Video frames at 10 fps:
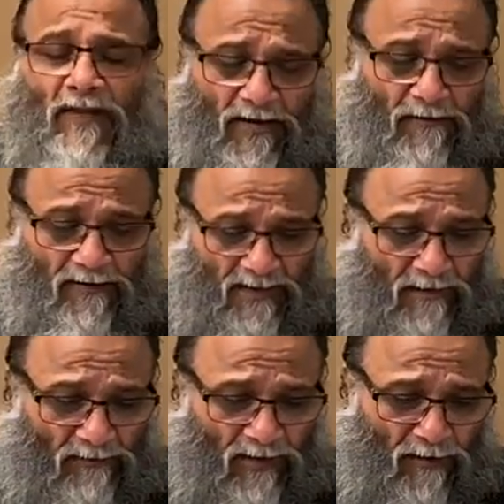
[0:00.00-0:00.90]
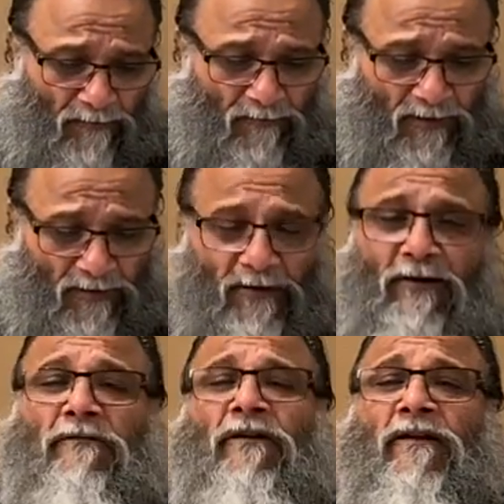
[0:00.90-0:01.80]
Anyway, that will come. We are, we
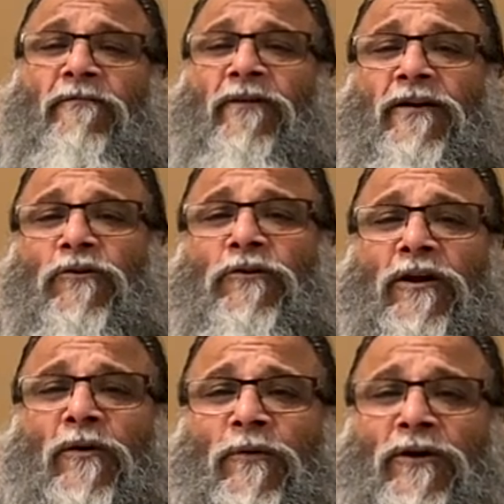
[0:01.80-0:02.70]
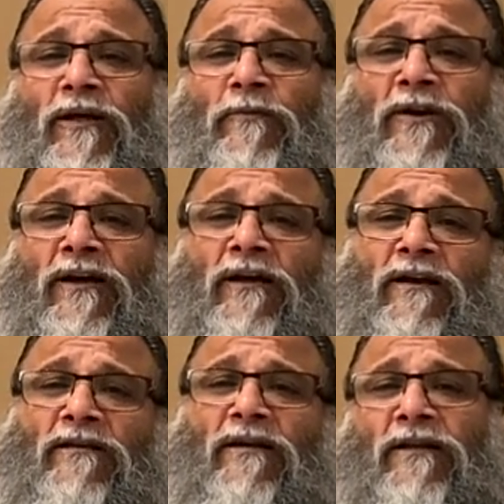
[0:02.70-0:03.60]
are, we are talking about
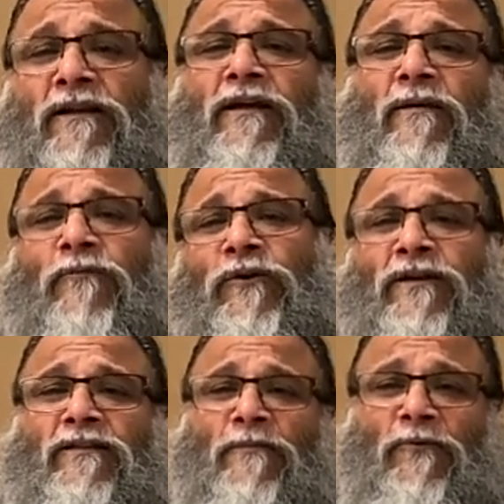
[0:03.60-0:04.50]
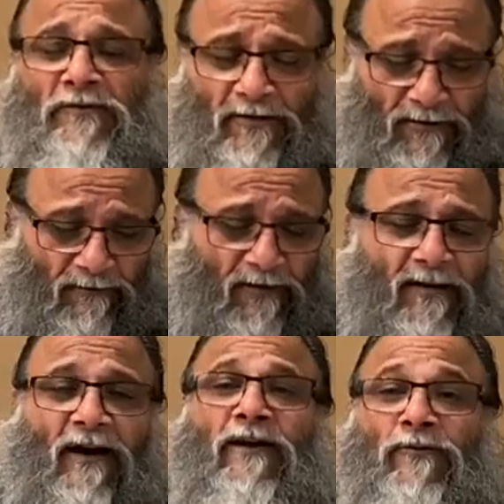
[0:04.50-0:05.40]
demonical. Suddenly I am going in the positive.
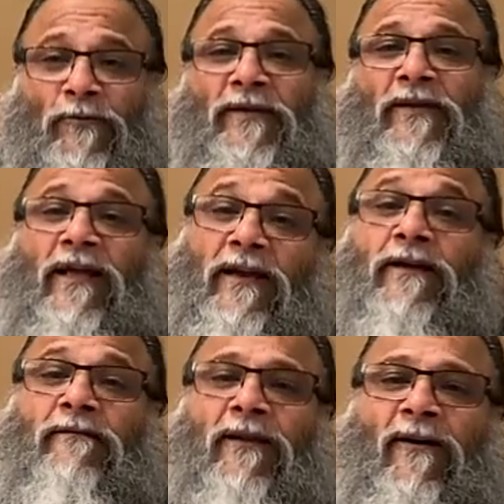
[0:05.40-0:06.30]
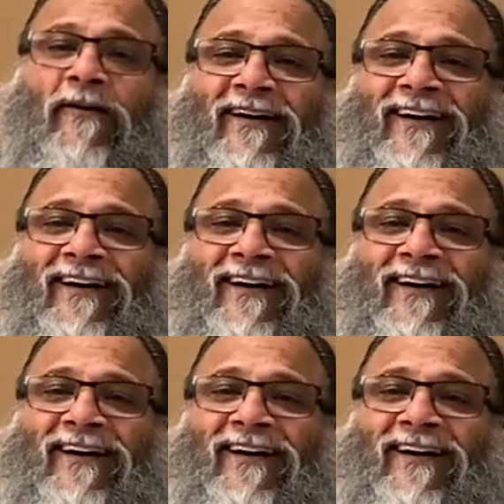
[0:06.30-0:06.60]
I have to be negative now.